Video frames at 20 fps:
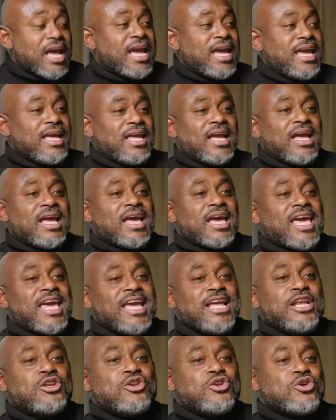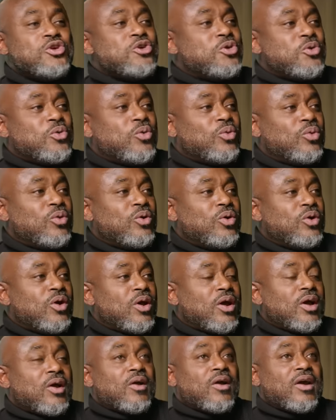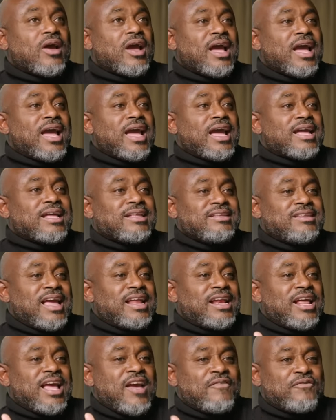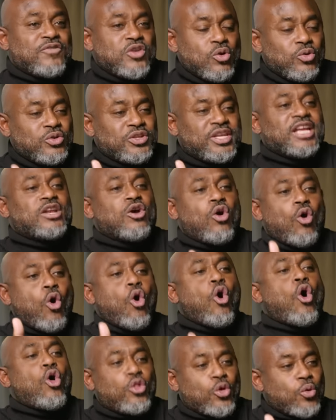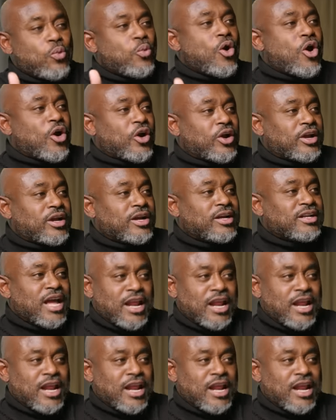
He, he knew that if you did all the work,